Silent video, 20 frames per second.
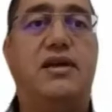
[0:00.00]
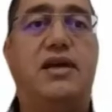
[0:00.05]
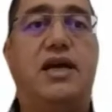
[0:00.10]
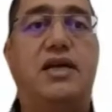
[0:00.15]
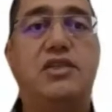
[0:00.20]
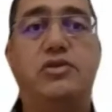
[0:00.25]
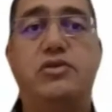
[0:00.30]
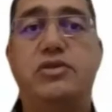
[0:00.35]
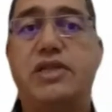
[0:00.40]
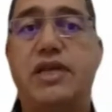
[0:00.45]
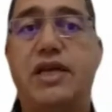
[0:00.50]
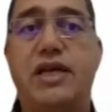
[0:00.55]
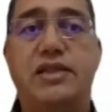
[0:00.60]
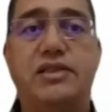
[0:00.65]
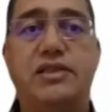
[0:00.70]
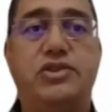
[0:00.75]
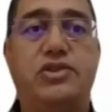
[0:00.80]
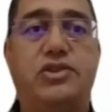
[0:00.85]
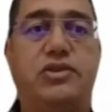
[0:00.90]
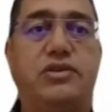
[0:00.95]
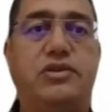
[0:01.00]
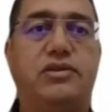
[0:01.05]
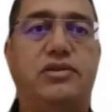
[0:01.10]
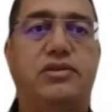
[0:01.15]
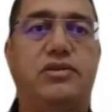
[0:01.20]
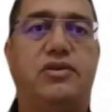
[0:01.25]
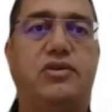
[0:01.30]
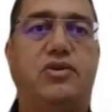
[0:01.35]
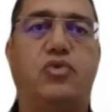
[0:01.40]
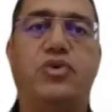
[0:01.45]
as you said,
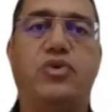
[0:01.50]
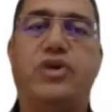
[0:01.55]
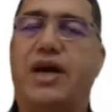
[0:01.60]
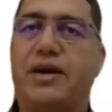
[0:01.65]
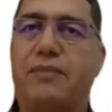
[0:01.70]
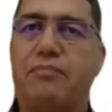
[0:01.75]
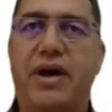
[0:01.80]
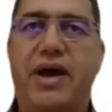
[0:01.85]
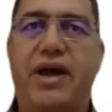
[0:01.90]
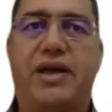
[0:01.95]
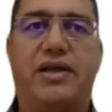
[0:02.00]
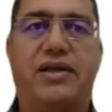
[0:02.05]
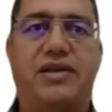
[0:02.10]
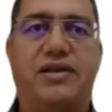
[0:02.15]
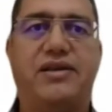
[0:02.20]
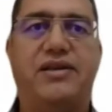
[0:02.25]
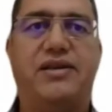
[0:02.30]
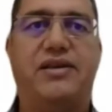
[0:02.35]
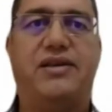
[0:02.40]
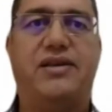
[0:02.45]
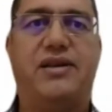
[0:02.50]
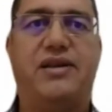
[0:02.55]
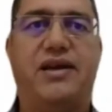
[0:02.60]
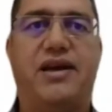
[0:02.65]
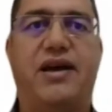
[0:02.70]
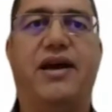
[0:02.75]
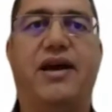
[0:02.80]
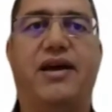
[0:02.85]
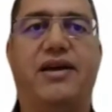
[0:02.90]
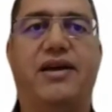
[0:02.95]
John, we are back.
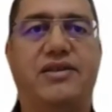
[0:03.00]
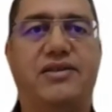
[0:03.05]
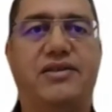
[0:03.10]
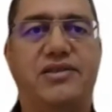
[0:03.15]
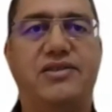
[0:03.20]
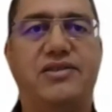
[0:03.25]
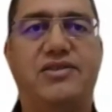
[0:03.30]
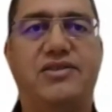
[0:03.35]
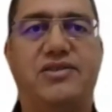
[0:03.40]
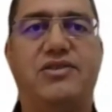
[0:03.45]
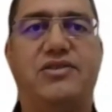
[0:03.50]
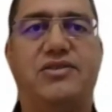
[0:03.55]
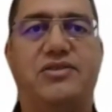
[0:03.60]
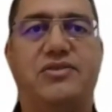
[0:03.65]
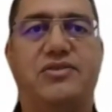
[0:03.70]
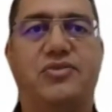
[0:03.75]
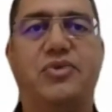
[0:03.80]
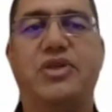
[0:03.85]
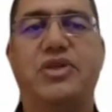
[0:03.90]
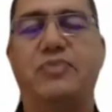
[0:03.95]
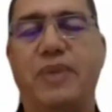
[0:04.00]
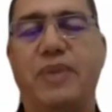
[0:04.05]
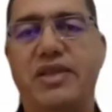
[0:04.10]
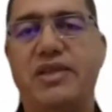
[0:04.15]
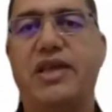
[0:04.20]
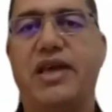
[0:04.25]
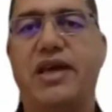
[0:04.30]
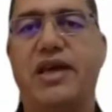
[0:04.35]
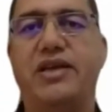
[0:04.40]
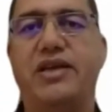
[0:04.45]
And we
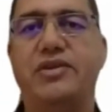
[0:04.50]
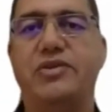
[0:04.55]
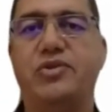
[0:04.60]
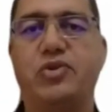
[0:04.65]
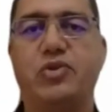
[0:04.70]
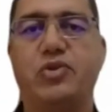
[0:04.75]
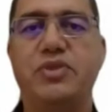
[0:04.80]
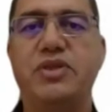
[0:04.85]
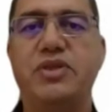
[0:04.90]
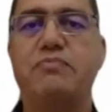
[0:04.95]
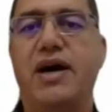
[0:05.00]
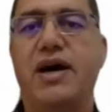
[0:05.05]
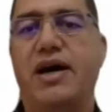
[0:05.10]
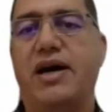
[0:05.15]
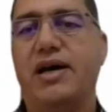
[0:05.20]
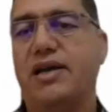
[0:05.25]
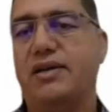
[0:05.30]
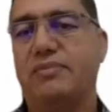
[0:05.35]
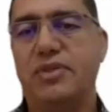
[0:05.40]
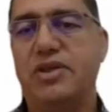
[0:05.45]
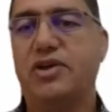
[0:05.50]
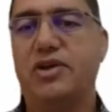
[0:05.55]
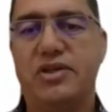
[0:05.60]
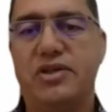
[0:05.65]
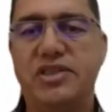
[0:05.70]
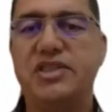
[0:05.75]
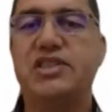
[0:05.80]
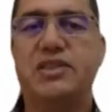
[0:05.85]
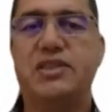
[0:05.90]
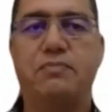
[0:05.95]
maintain to be back
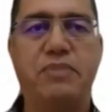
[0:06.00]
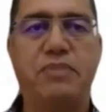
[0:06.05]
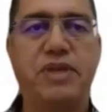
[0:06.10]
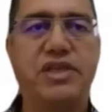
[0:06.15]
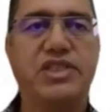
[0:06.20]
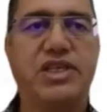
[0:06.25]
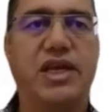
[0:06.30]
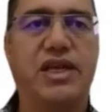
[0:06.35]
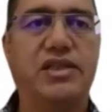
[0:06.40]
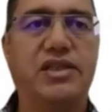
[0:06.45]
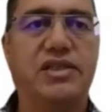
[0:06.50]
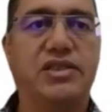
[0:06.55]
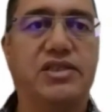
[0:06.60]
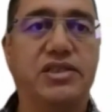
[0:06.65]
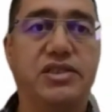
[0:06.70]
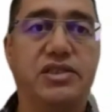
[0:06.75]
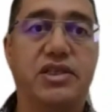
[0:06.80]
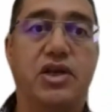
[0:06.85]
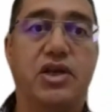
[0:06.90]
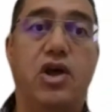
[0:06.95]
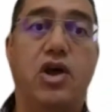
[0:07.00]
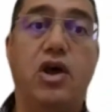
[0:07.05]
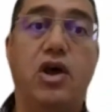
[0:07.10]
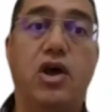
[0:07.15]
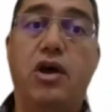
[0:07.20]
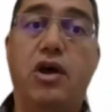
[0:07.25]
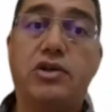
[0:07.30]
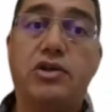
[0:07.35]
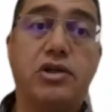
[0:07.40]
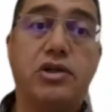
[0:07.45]
because it's a big challenge.
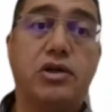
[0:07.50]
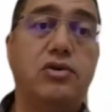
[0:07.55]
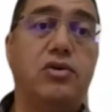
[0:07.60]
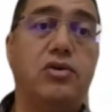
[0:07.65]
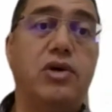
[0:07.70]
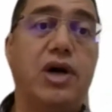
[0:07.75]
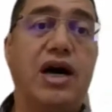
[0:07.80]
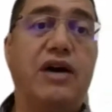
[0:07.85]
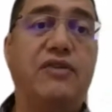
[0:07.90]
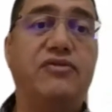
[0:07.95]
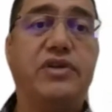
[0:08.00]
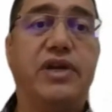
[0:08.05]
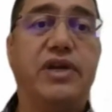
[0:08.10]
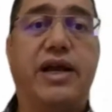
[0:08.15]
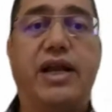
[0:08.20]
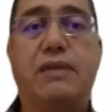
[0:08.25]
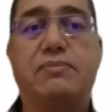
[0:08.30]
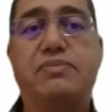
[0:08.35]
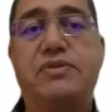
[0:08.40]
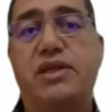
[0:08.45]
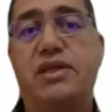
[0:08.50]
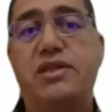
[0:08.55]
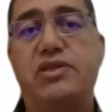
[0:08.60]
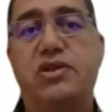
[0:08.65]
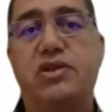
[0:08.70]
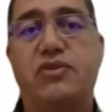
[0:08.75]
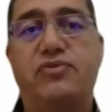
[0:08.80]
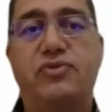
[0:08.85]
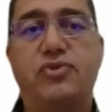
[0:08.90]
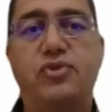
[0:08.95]
So after an
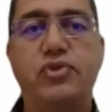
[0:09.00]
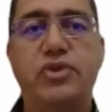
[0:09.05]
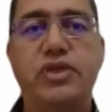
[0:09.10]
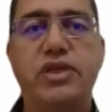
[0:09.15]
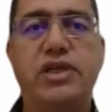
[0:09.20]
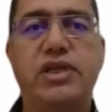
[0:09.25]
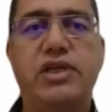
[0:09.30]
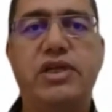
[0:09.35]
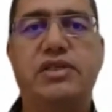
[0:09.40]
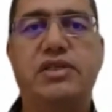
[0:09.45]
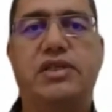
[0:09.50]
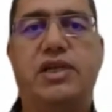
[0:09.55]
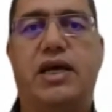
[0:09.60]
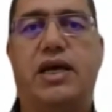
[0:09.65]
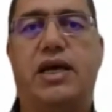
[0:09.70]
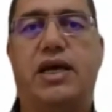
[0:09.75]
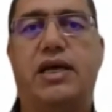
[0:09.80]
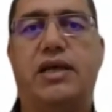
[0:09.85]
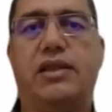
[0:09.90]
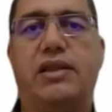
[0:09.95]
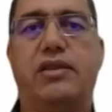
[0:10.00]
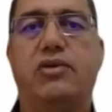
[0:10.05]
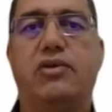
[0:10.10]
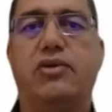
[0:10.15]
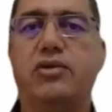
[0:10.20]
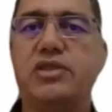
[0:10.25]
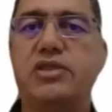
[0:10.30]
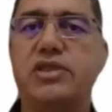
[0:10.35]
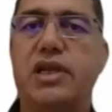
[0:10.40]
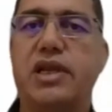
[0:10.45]
absence of 2 years and the
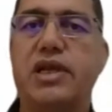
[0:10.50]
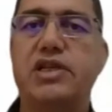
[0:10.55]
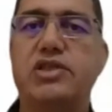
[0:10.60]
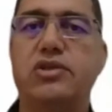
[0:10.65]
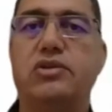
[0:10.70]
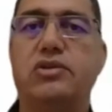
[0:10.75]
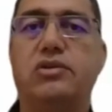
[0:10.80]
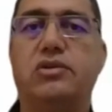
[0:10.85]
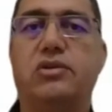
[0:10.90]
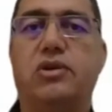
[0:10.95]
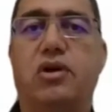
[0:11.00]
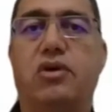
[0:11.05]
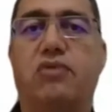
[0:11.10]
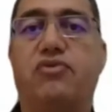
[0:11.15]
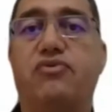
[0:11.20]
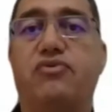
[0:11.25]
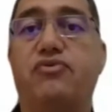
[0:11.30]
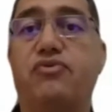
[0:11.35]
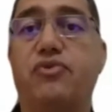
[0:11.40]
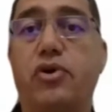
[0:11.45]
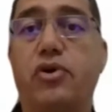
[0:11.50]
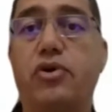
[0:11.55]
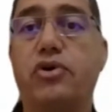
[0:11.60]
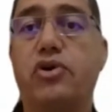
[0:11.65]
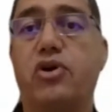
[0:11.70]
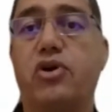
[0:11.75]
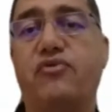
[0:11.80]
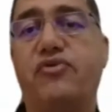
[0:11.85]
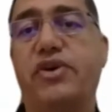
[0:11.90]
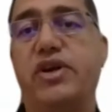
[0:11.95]
cancellation of
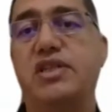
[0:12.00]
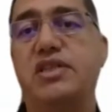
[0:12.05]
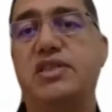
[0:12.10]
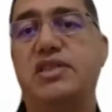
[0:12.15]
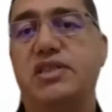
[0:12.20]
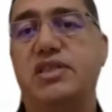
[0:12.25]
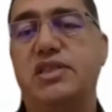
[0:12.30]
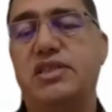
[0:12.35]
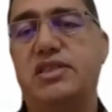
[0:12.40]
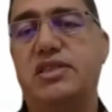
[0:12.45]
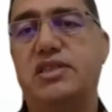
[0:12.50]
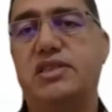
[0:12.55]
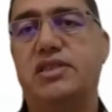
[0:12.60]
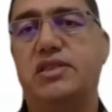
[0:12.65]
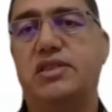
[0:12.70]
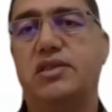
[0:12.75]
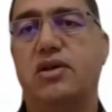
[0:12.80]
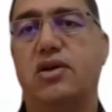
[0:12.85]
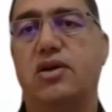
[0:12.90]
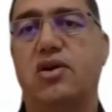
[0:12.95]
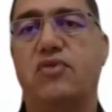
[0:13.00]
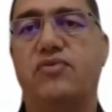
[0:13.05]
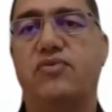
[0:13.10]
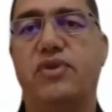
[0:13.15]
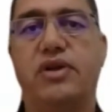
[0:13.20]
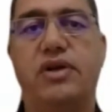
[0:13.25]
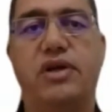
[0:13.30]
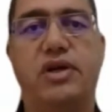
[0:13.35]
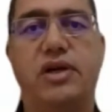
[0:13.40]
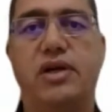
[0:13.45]
4 conferences
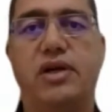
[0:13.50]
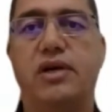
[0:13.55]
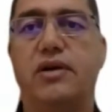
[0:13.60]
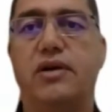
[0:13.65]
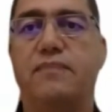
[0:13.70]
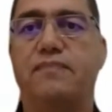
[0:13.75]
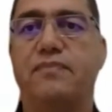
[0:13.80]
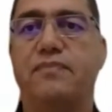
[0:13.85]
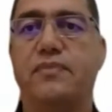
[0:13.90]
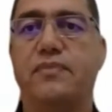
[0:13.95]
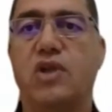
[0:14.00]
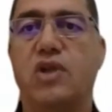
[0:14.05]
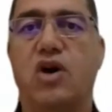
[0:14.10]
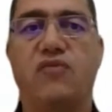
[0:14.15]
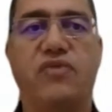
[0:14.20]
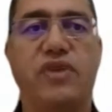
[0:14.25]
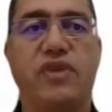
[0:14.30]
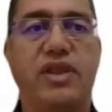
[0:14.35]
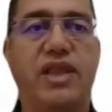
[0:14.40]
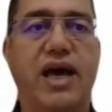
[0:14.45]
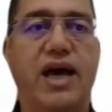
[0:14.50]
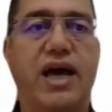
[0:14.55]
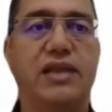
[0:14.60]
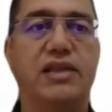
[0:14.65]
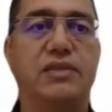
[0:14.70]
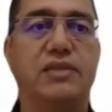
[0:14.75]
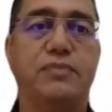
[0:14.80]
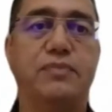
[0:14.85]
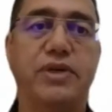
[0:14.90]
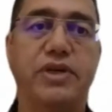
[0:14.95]
over
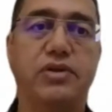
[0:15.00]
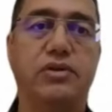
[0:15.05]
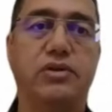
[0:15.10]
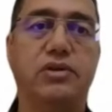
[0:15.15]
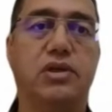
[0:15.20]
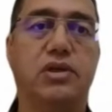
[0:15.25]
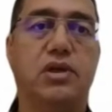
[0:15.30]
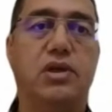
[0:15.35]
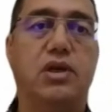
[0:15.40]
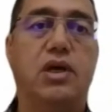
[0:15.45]
that period,